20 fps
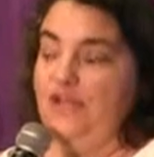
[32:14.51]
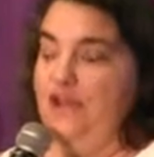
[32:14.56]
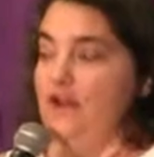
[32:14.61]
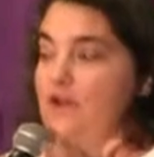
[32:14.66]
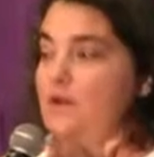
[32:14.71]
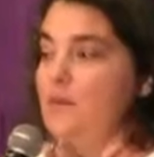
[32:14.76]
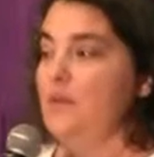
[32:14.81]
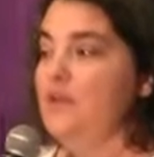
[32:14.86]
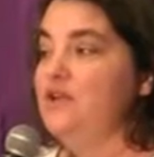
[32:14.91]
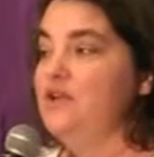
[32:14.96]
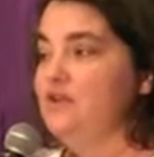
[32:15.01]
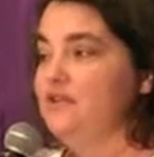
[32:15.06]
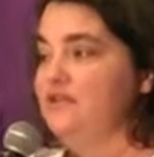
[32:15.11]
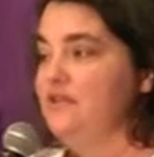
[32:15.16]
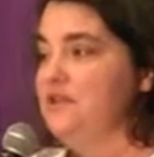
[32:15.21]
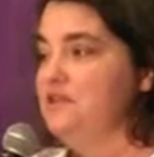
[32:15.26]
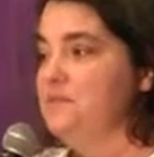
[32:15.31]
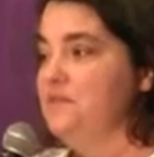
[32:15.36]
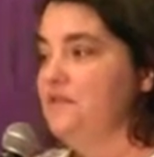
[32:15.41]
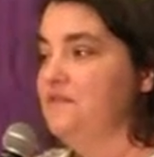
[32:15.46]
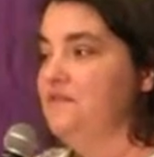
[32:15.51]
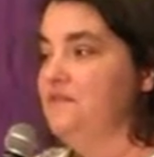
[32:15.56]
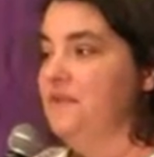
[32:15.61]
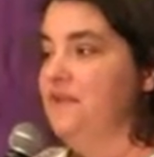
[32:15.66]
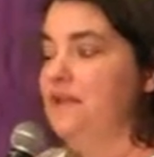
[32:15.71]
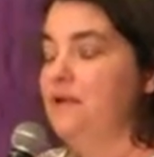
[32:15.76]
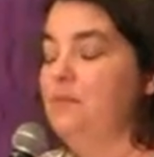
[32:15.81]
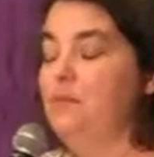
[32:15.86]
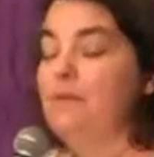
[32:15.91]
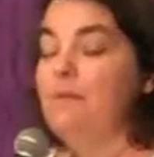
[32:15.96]
I don't know about your Facebook
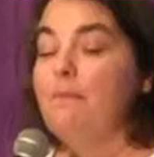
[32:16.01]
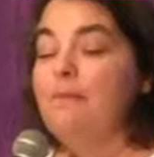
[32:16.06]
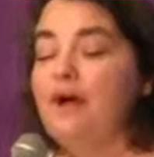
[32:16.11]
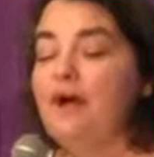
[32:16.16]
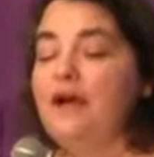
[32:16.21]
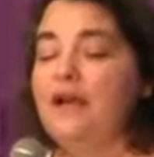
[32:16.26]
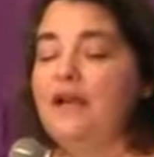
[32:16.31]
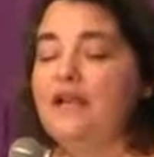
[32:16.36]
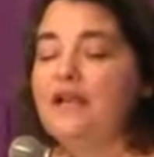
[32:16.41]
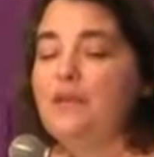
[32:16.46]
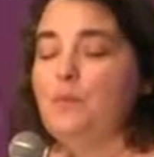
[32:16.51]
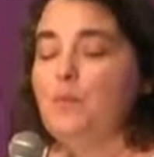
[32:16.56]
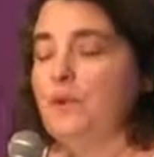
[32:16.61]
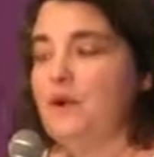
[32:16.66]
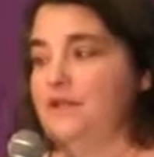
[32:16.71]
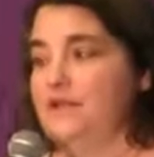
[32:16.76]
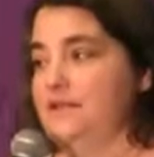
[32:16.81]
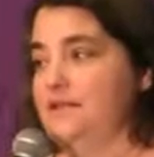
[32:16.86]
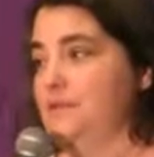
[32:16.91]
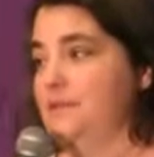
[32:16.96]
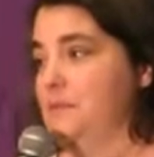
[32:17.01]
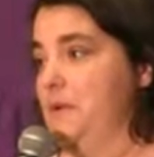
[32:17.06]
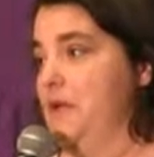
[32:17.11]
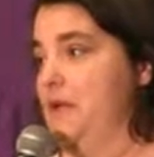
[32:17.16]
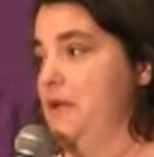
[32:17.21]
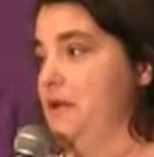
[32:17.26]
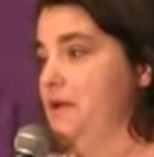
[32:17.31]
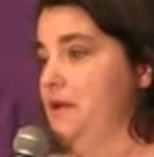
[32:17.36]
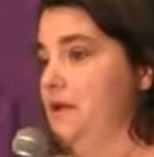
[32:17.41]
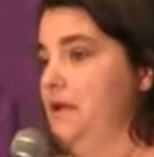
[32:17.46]
feed, but mine depresses
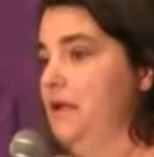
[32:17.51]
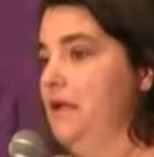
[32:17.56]
me.